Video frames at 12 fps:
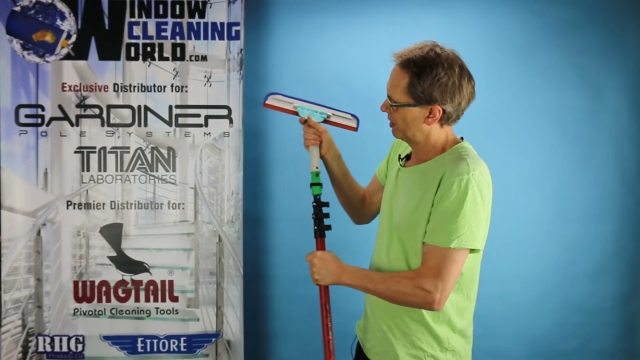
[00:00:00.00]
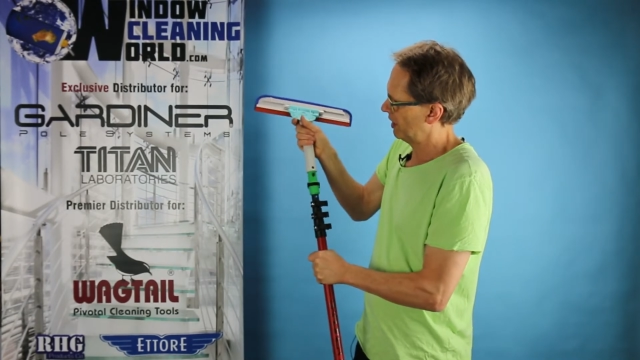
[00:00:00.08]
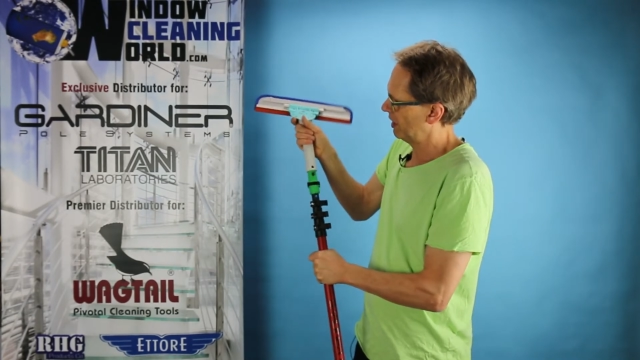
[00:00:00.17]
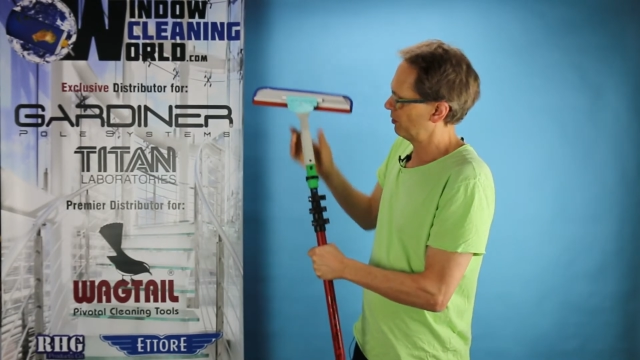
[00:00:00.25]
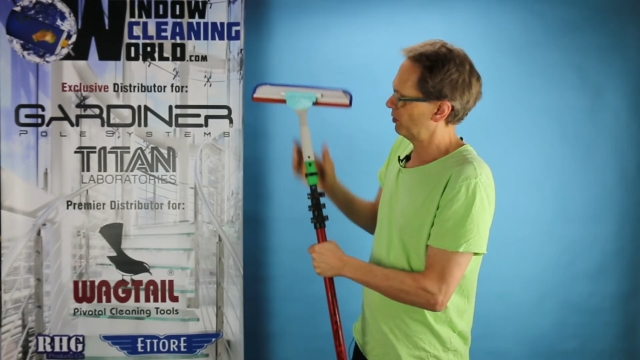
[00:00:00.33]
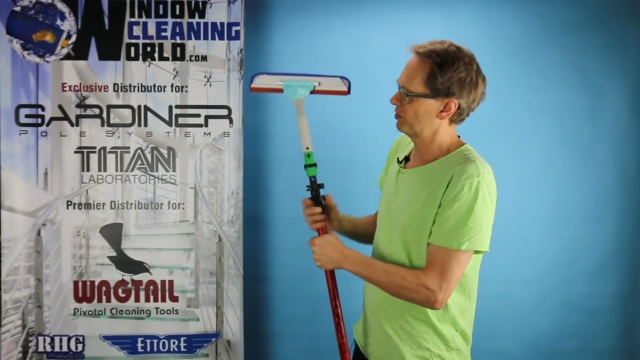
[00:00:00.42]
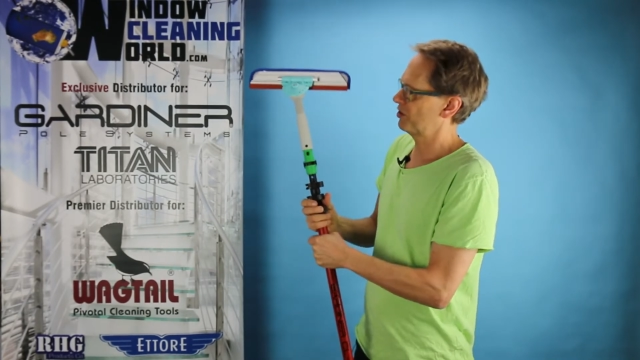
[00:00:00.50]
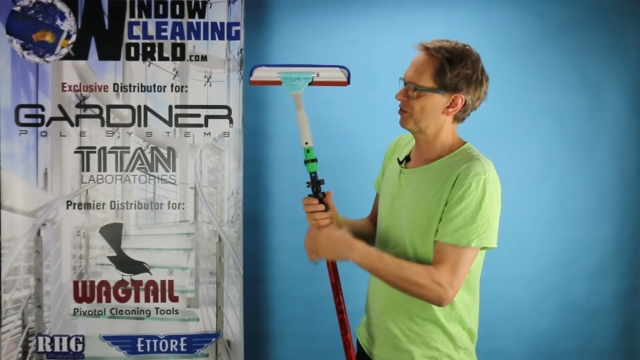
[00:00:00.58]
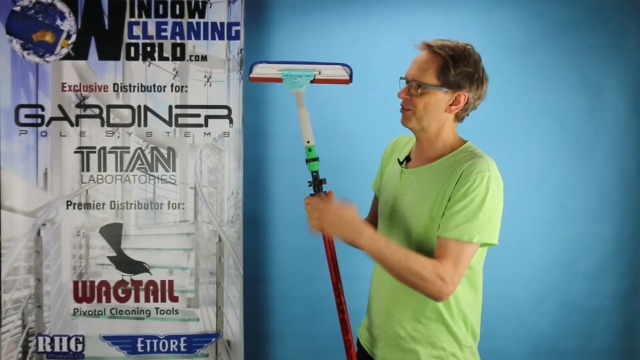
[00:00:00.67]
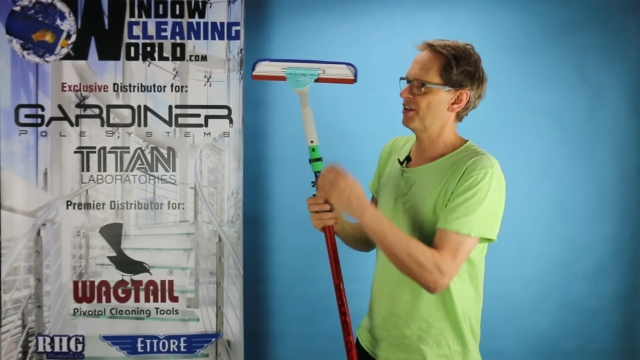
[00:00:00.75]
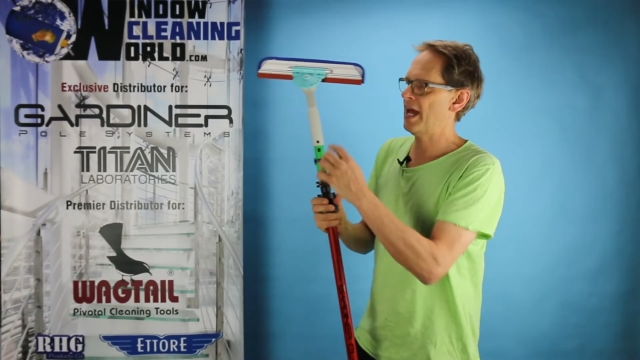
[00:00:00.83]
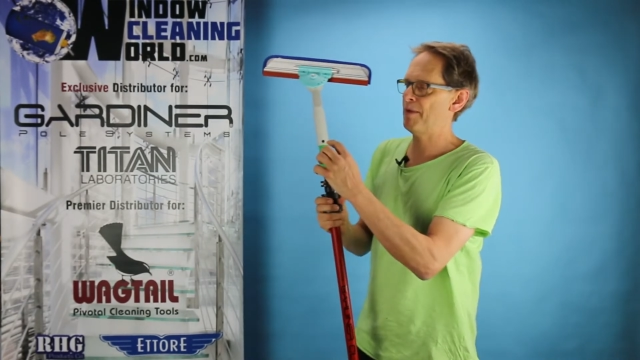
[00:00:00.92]
it will
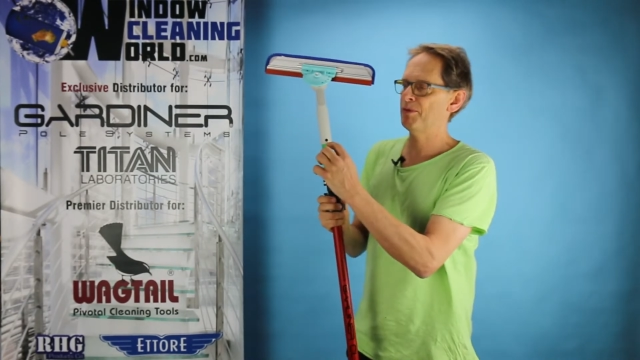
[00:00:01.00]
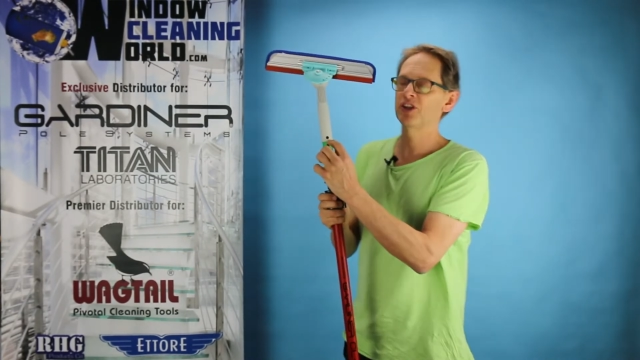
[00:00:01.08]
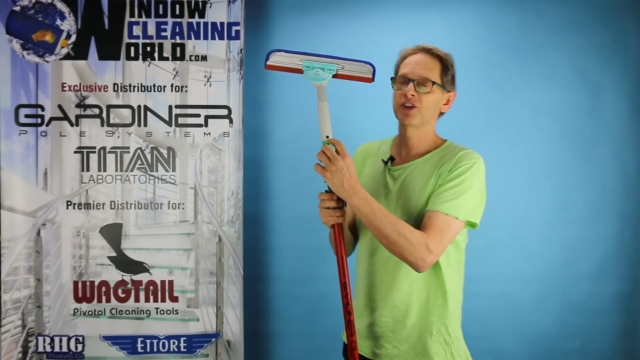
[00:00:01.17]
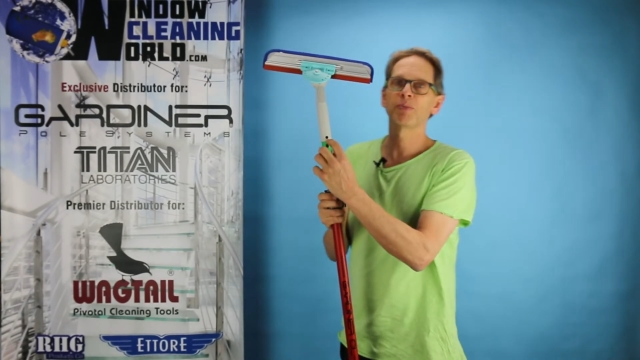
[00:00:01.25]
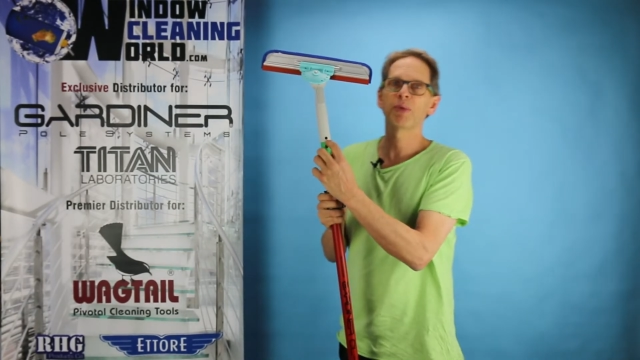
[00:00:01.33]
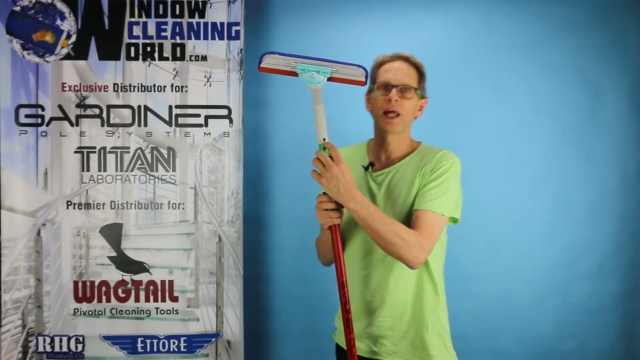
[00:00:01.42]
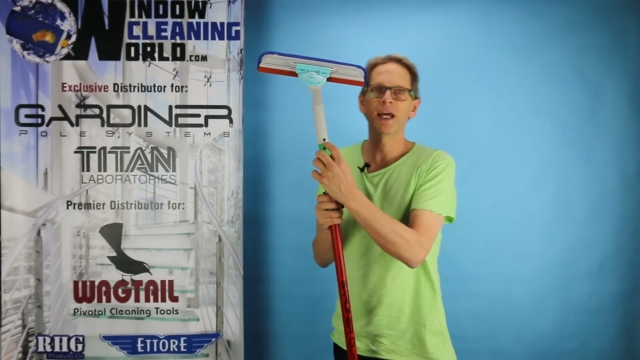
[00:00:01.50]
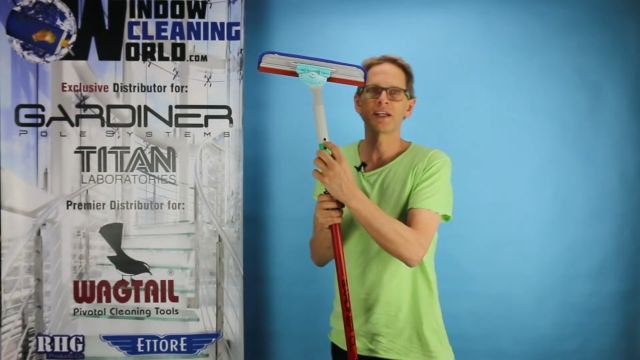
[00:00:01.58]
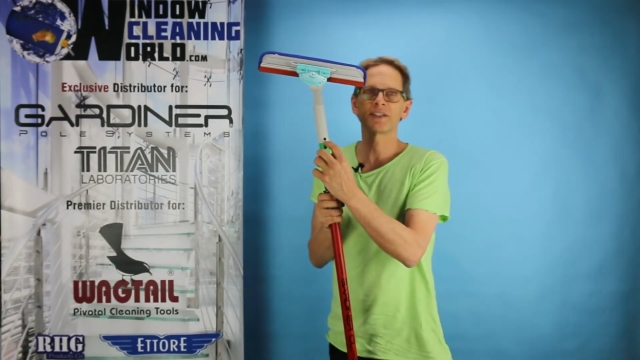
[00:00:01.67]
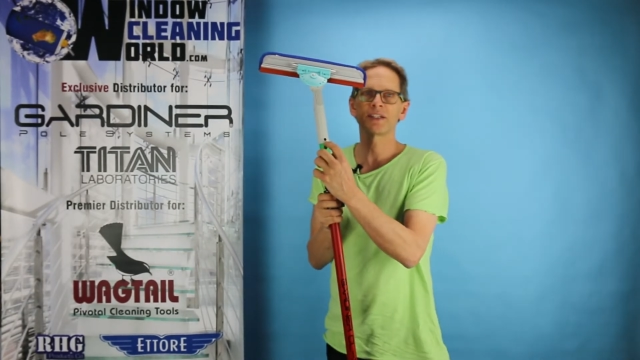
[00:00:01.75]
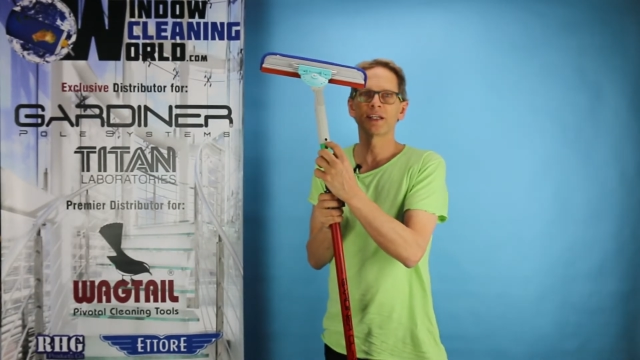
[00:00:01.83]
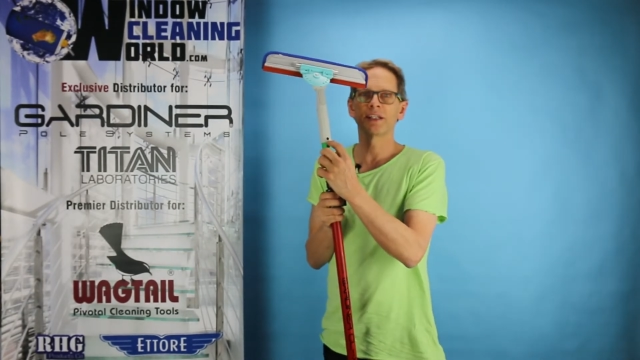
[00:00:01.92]
just snap into
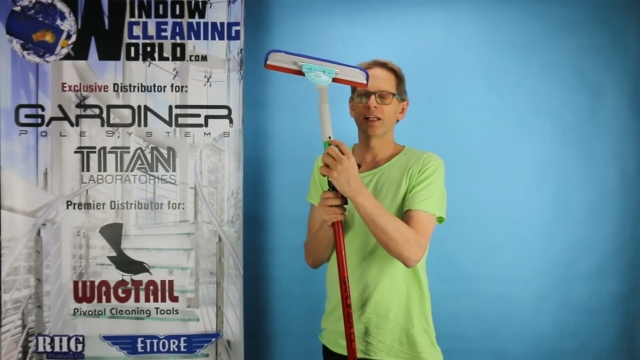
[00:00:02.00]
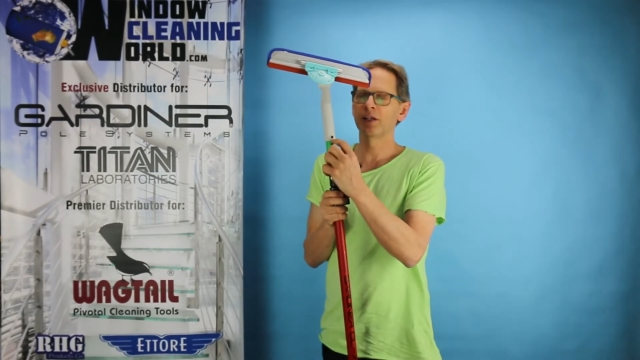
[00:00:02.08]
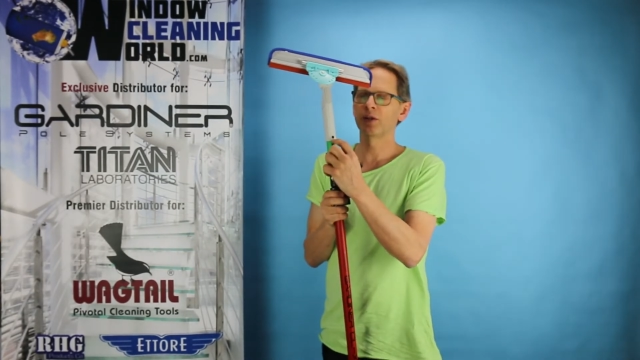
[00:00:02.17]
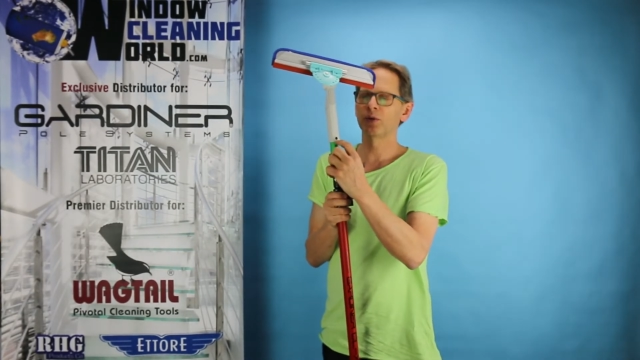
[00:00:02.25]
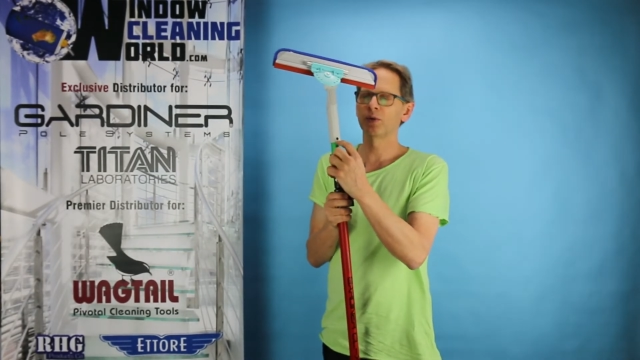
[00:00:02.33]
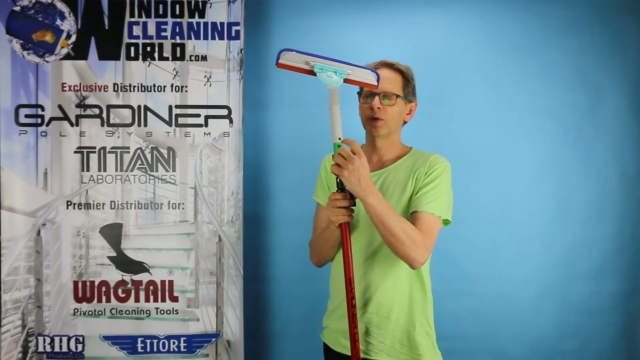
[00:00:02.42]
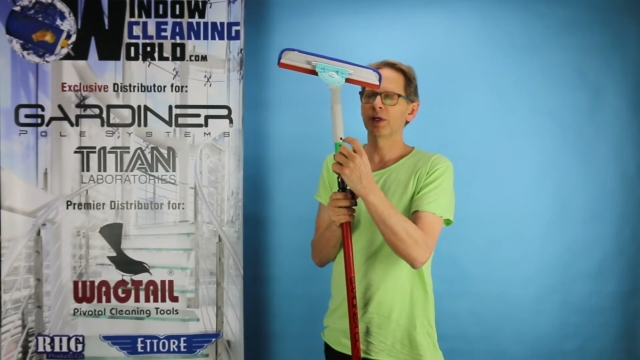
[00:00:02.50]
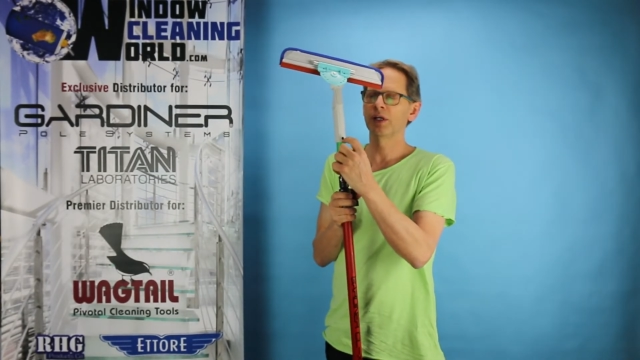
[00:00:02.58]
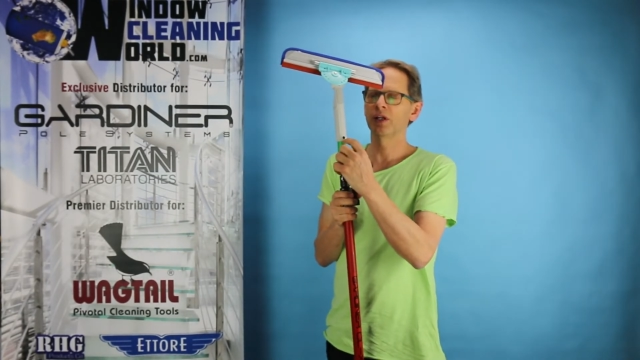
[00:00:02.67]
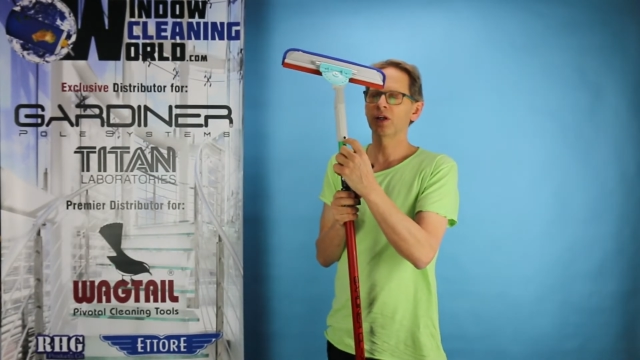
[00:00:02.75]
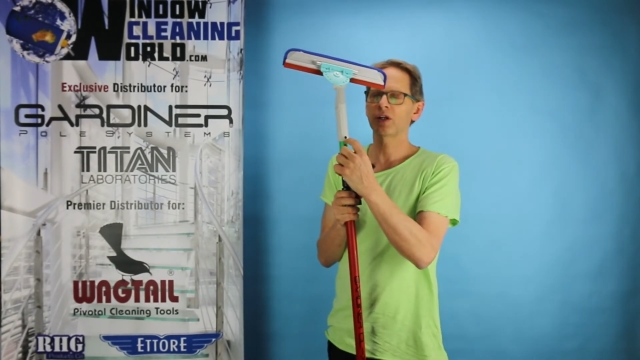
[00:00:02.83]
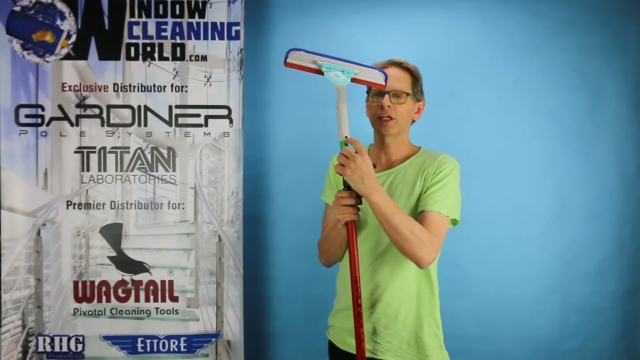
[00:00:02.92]
place and the little
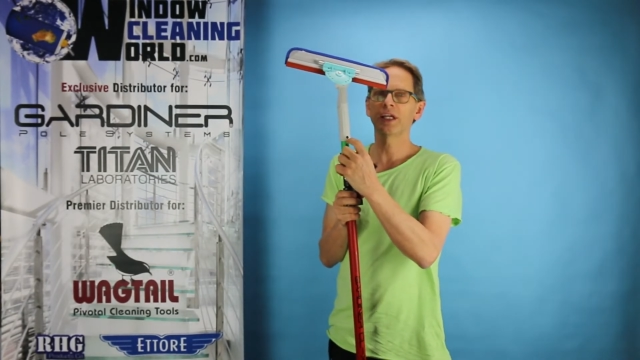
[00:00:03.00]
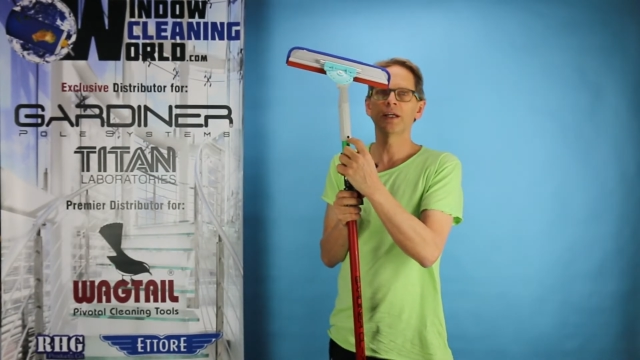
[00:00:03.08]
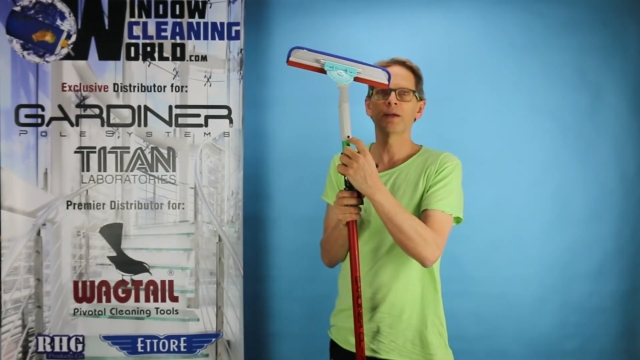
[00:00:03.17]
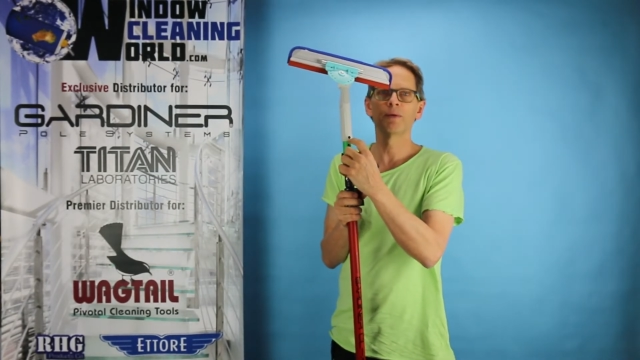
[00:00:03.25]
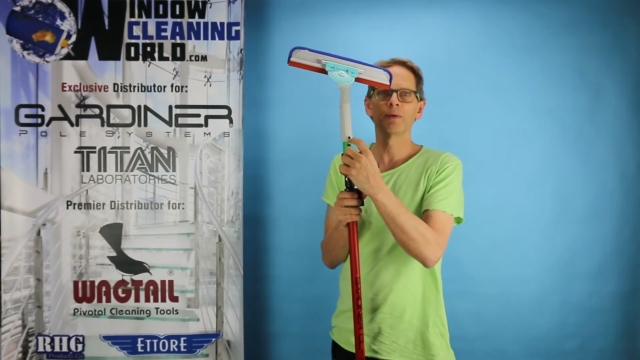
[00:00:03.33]
locking